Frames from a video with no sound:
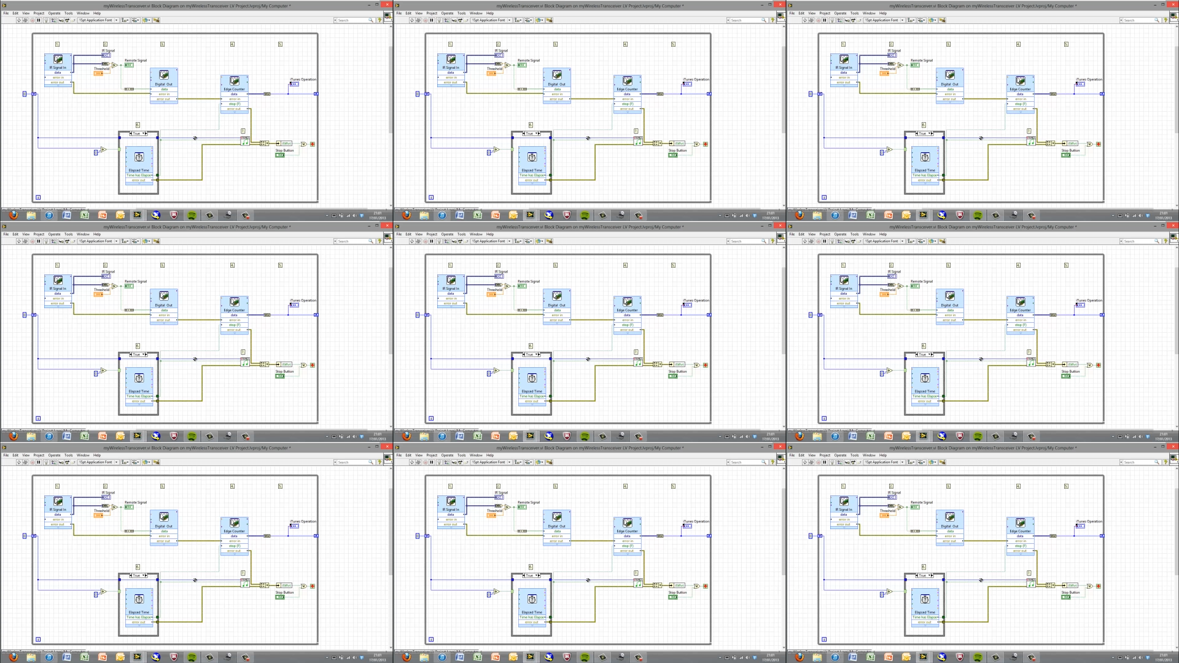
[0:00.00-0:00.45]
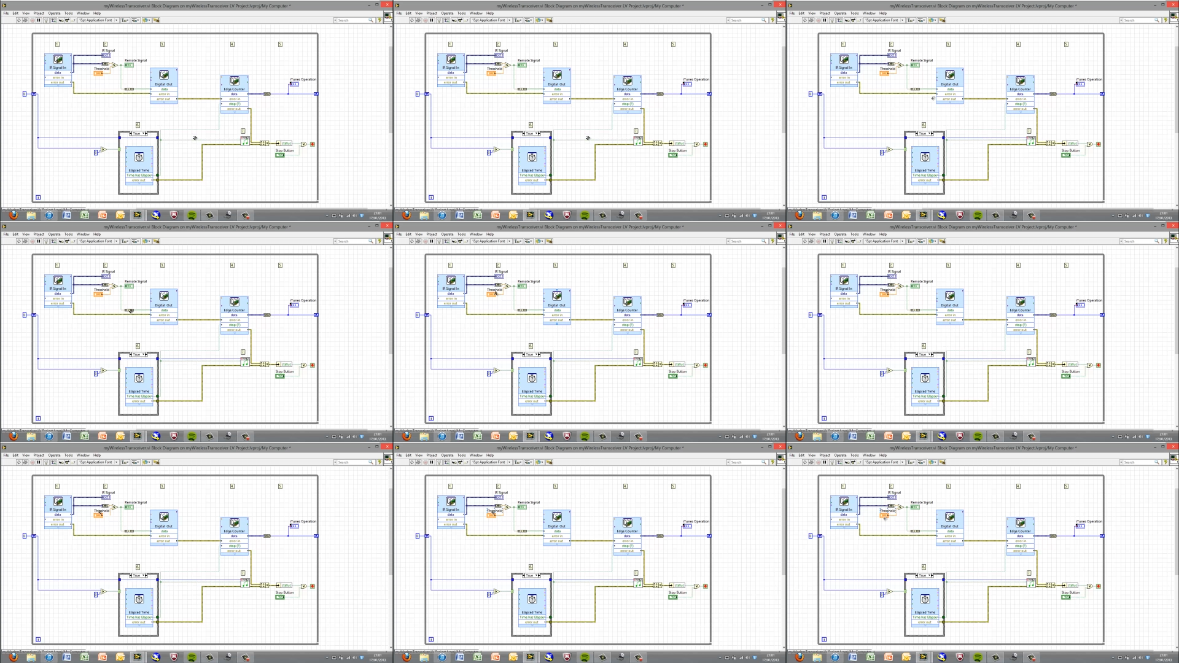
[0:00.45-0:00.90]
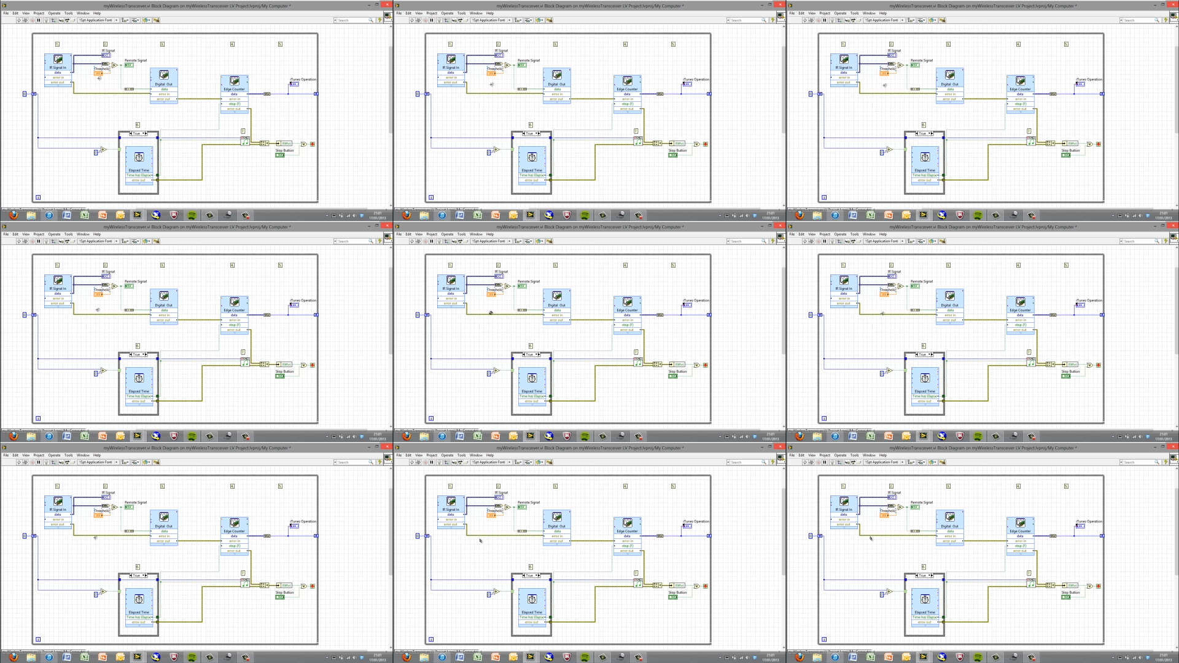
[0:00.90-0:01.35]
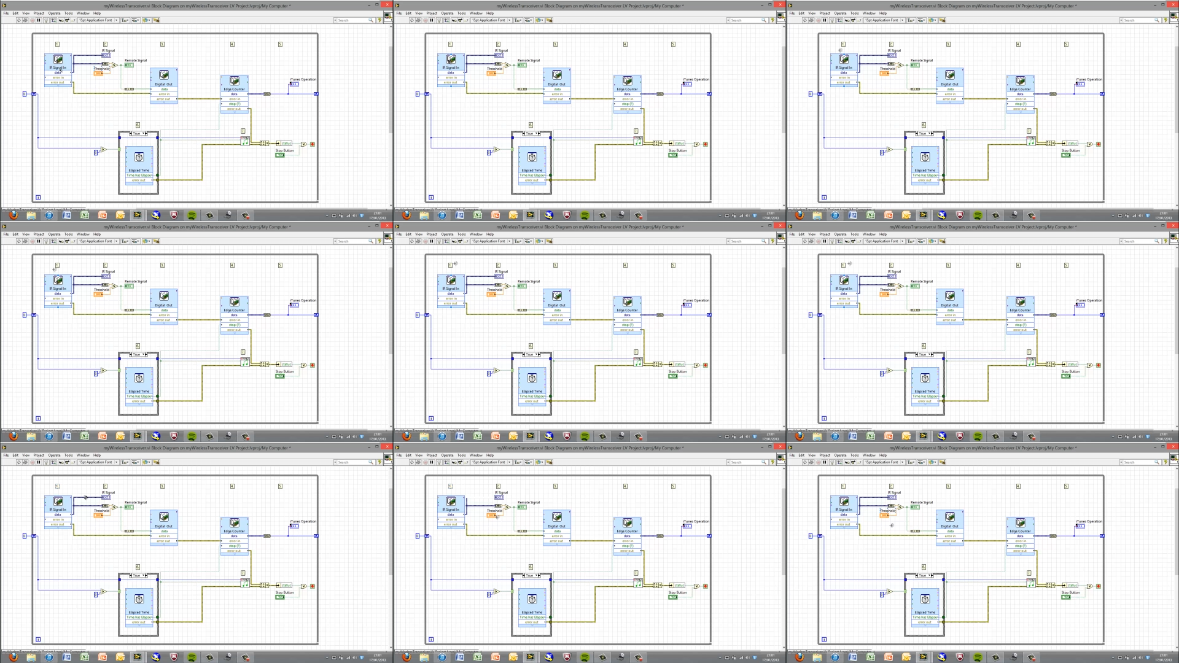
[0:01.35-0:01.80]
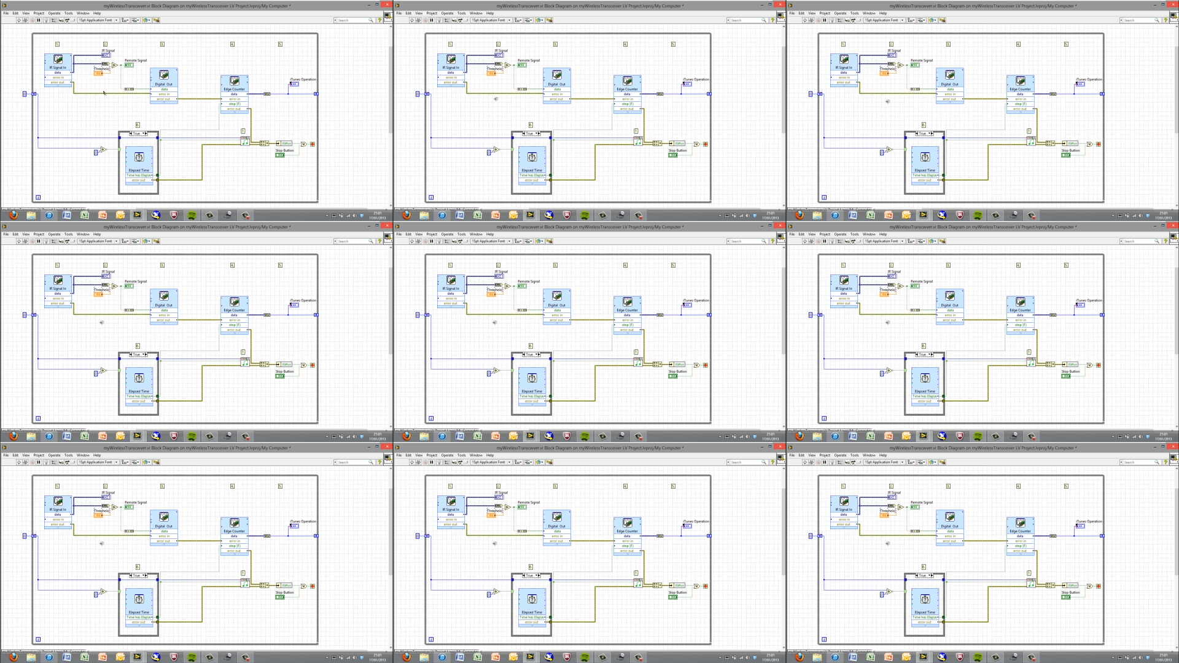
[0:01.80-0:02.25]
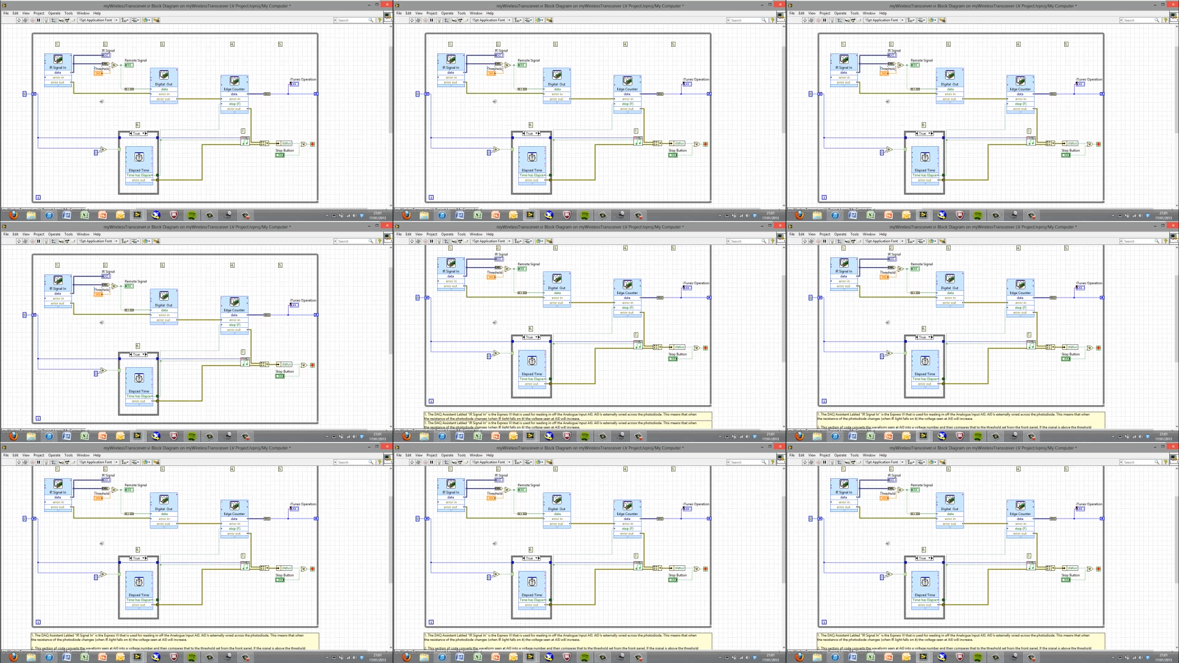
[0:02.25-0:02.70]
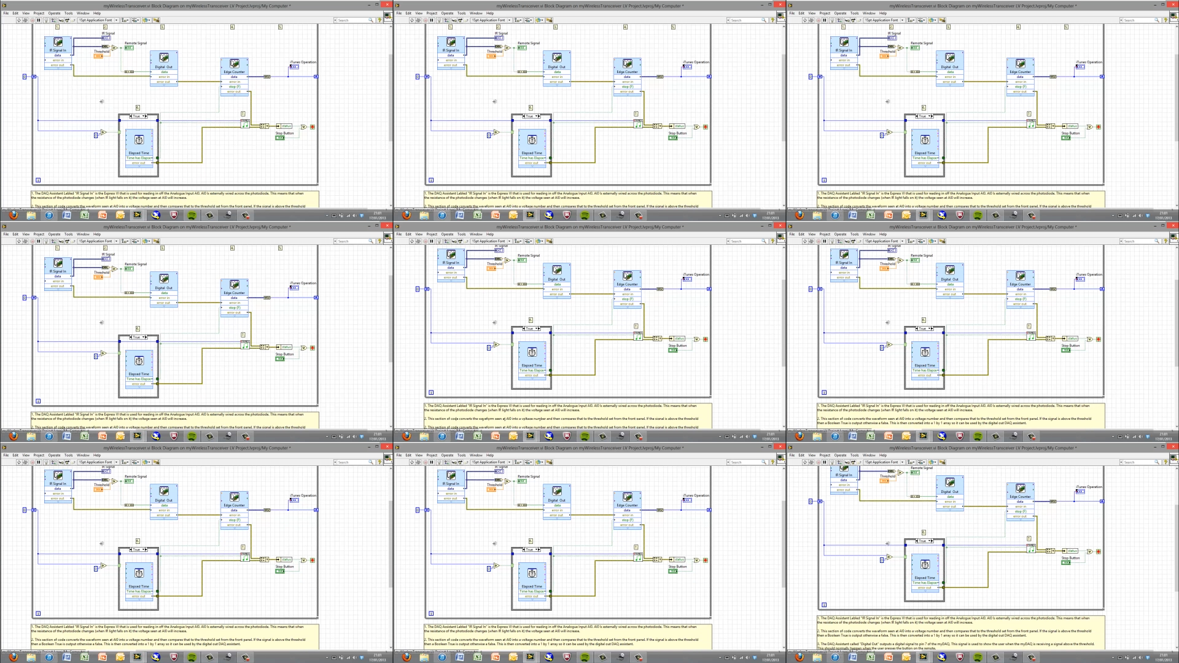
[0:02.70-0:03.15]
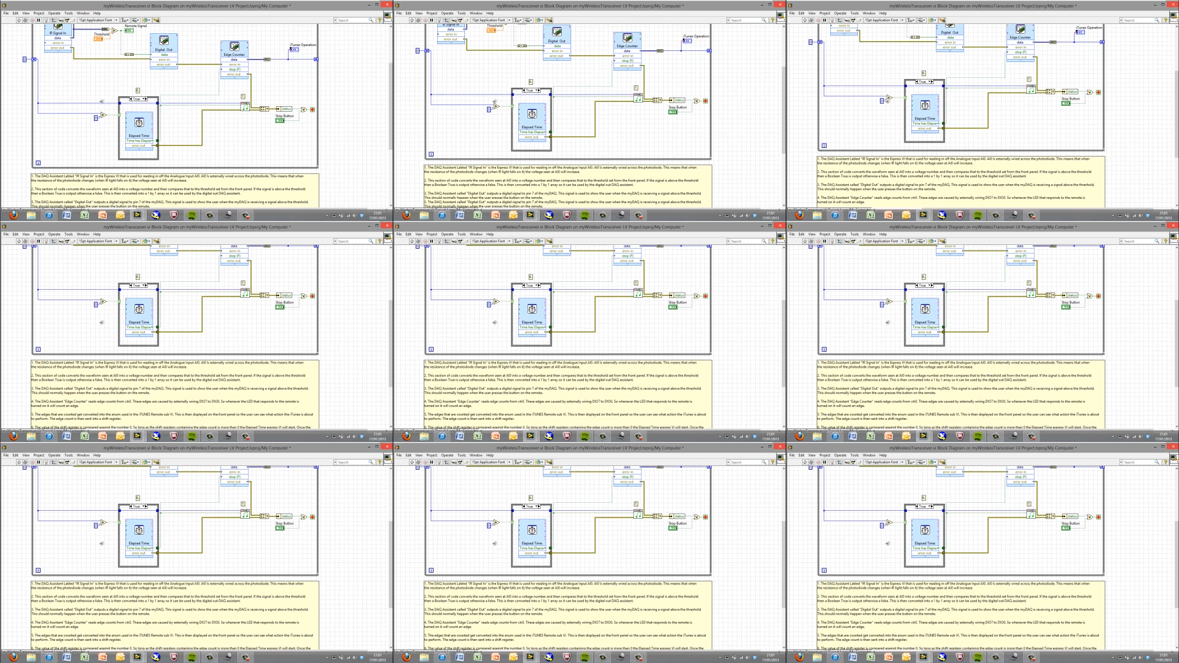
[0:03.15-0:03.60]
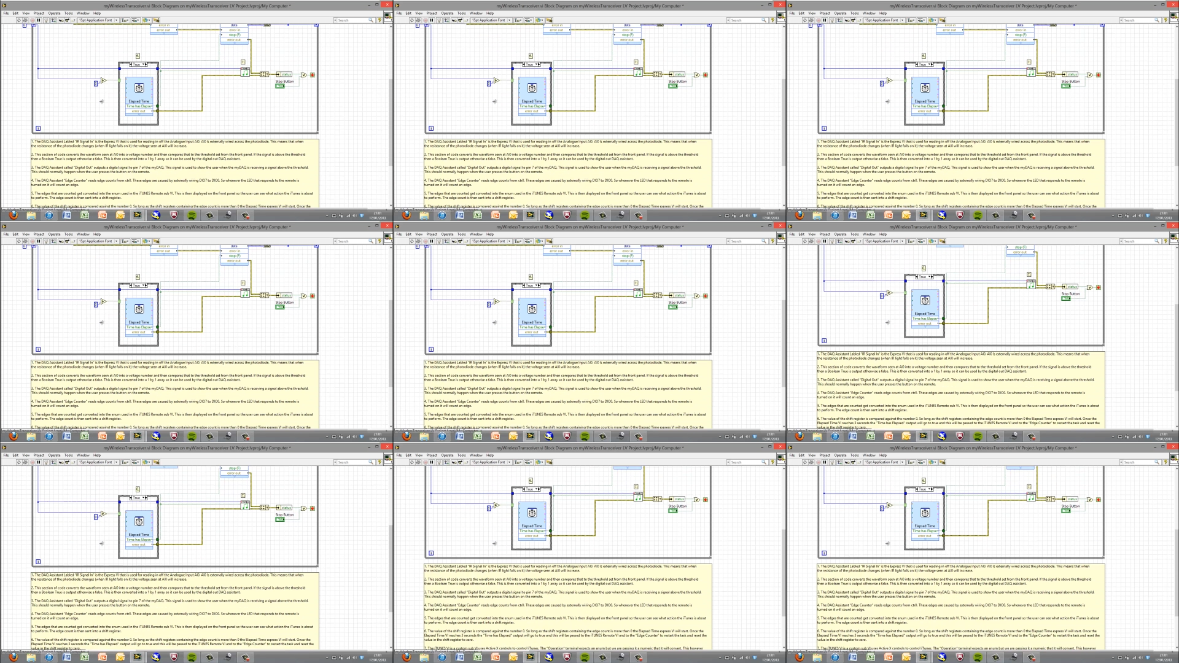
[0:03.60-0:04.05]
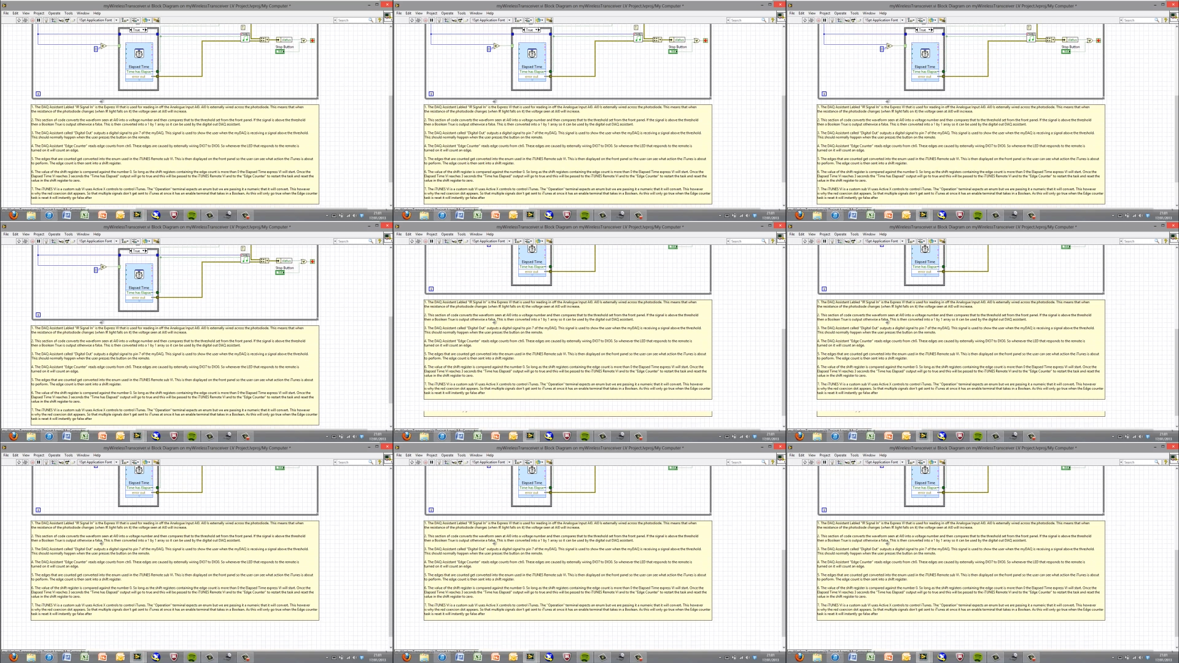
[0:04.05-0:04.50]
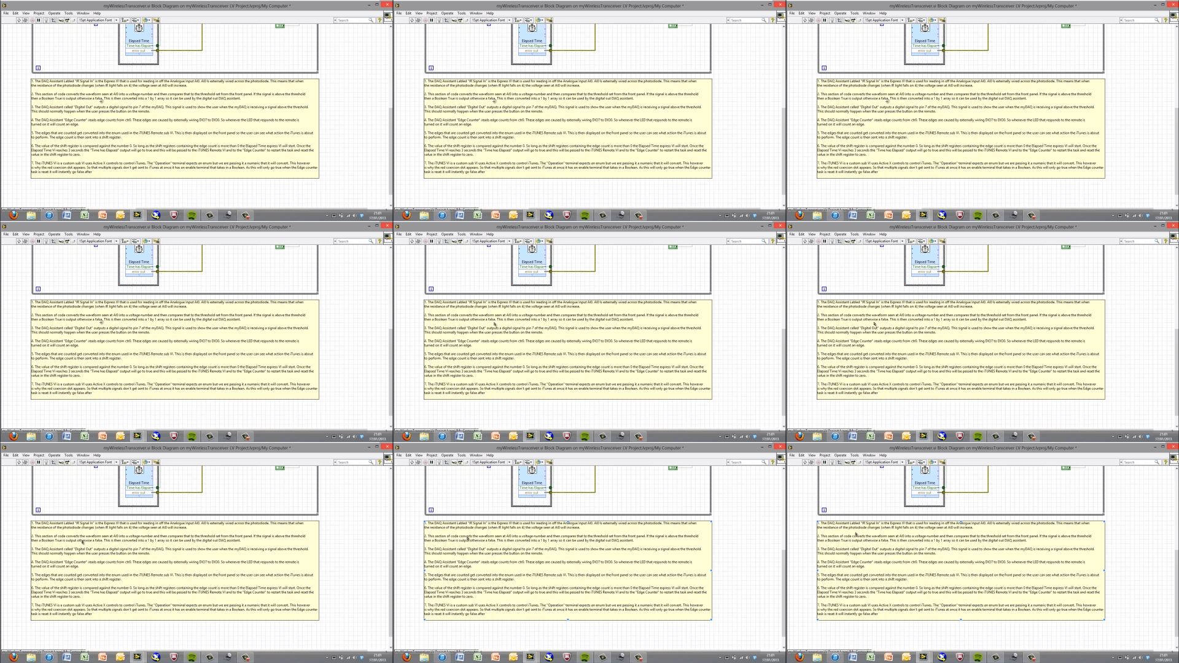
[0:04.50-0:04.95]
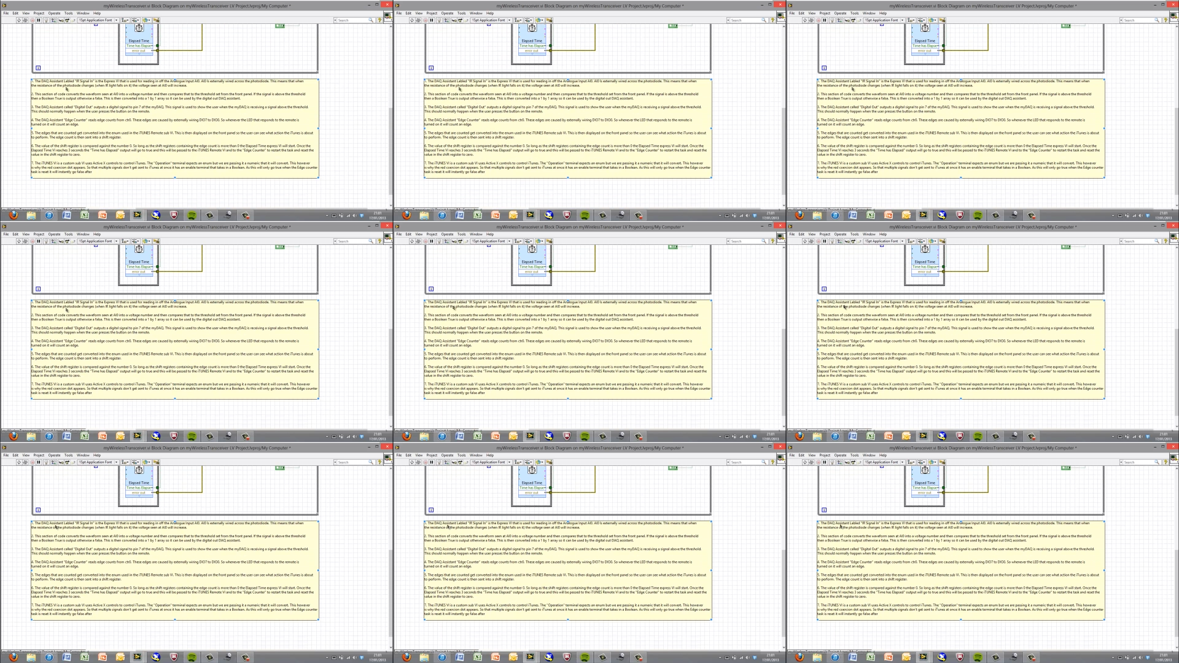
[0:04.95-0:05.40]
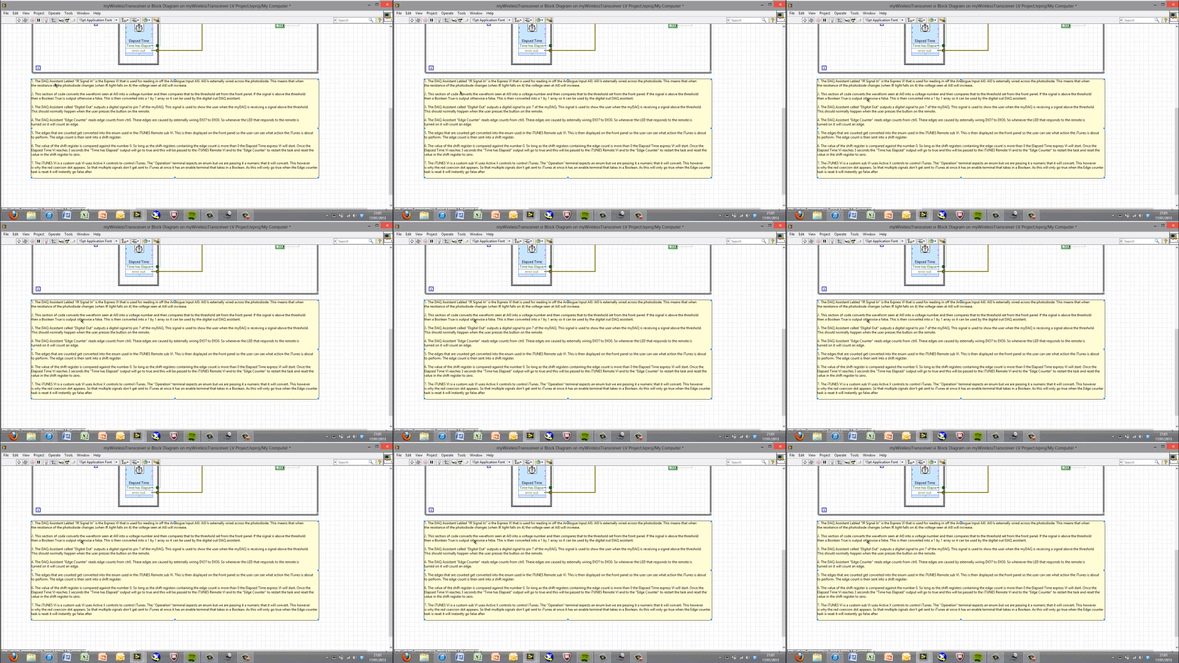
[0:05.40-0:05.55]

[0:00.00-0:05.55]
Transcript: No face is visible, so there are no lips to read.